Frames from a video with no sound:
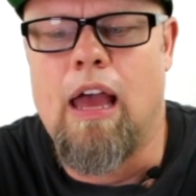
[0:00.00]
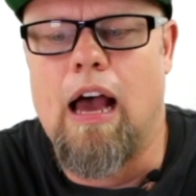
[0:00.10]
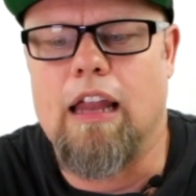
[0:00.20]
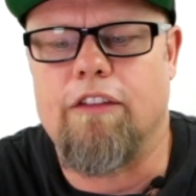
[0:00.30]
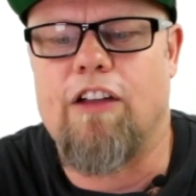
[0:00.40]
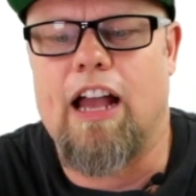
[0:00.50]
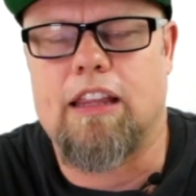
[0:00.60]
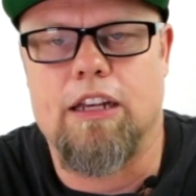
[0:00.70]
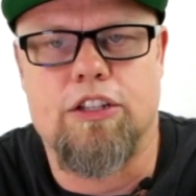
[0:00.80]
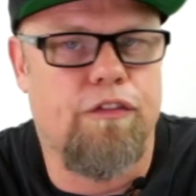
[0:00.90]
The fact
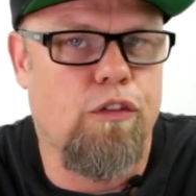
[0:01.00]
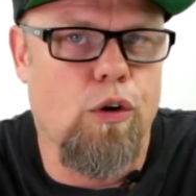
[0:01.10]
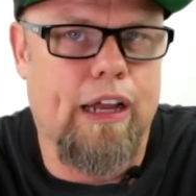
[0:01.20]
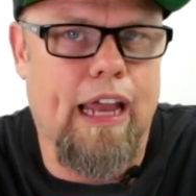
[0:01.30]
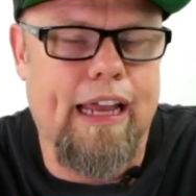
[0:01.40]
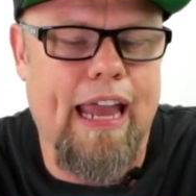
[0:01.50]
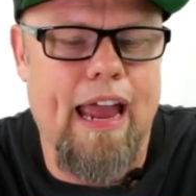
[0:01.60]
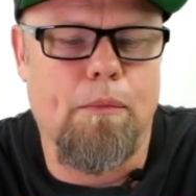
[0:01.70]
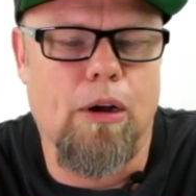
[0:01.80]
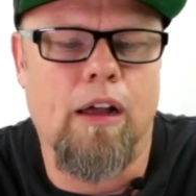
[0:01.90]
that it's a 4K
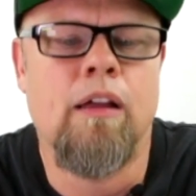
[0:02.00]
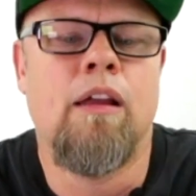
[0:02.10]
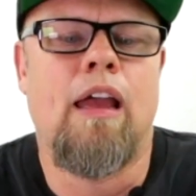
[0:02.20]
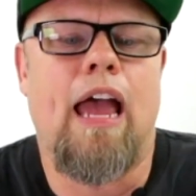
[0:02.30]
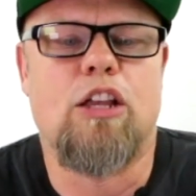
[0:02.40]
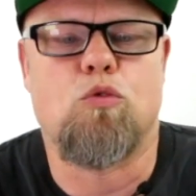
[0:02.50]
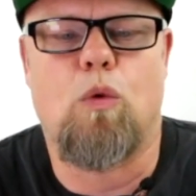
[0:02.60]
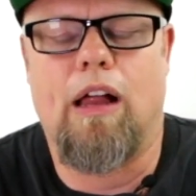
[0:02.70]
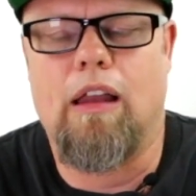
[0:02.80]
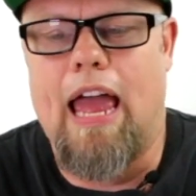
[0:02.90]
camera, as
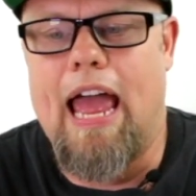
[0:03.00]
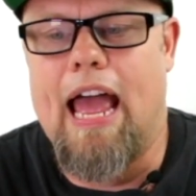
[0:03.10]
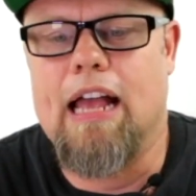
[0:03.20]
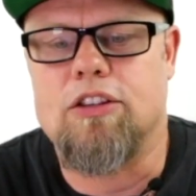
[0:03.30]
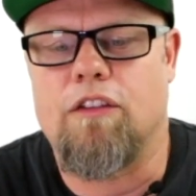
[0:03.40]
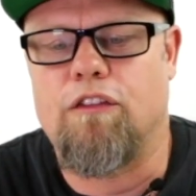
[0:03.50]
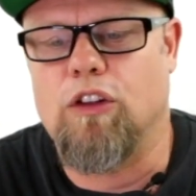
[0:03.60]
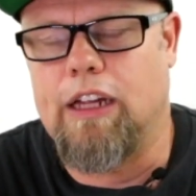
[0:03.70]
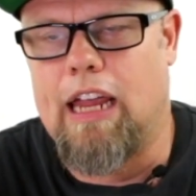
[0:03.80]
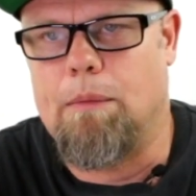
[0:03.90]
well as
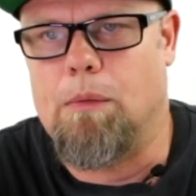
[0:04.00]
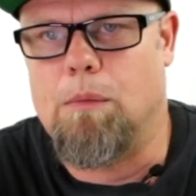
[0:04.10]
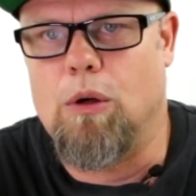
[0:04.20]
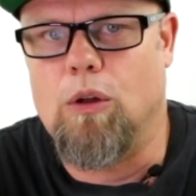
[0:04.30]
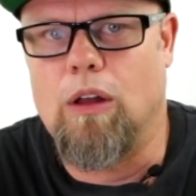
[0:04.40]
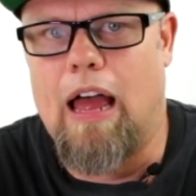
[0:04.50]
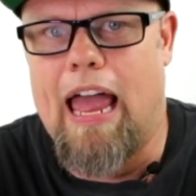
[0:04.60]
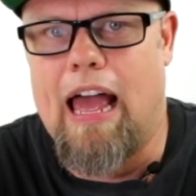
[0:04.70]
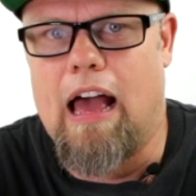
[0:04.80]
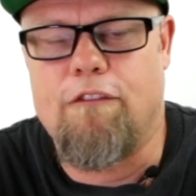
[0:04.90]
fully capable
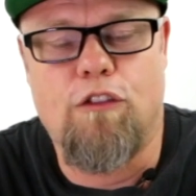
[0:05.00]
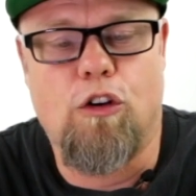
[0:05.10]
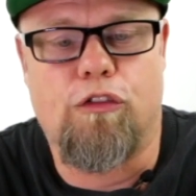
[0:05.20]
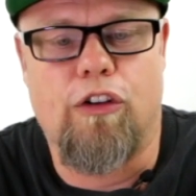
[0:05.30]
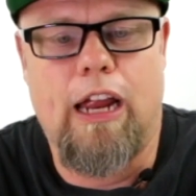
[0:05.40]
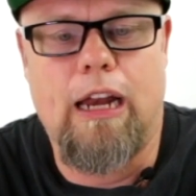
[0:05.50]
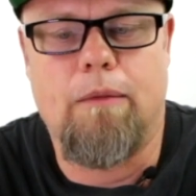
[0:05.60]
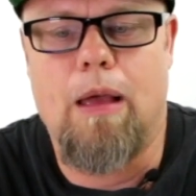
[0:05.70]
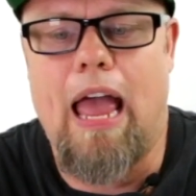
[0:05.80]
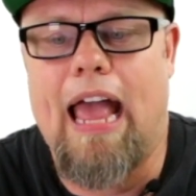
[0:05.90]
full
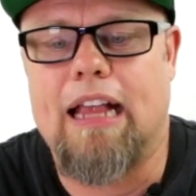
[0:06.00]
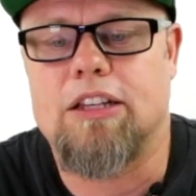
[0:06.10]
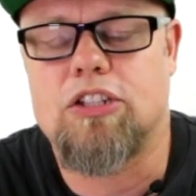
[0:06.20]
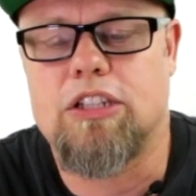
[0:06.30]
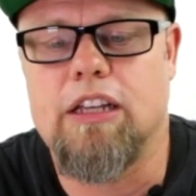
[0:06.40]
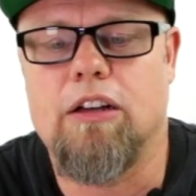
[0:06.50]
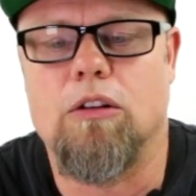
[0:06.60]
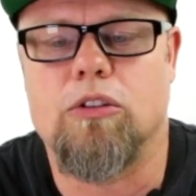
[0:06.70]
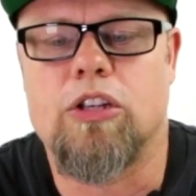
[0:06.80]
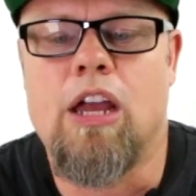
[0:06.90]
frame at
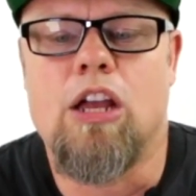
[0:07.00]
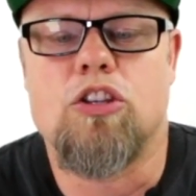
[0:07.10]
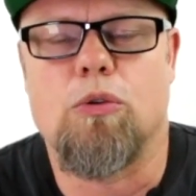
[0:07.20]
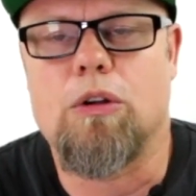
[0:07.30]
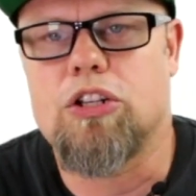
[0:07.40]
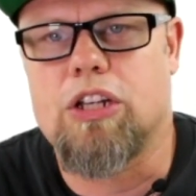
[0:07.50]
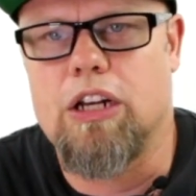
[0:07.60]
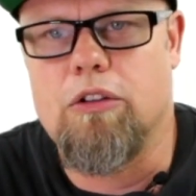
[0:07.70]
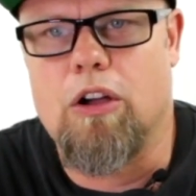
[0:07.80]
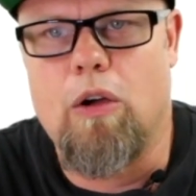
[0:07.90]
stills. So we're just
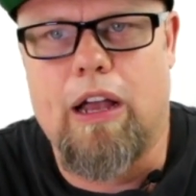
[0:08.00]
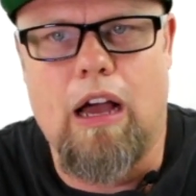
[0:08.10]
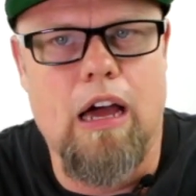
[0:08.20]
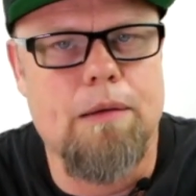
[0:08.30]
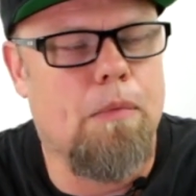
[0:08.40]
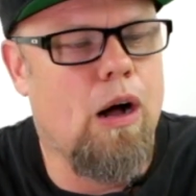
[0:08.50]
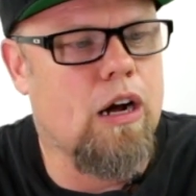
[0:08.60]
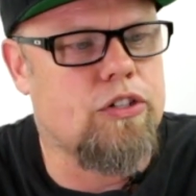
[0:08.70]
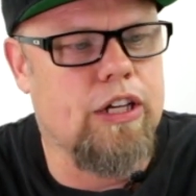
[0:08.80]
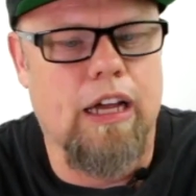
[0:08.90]
going to do a quick
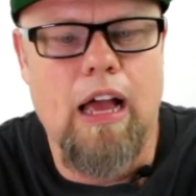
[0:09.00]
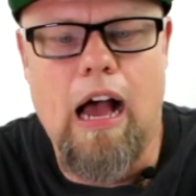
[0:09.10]
unboxing.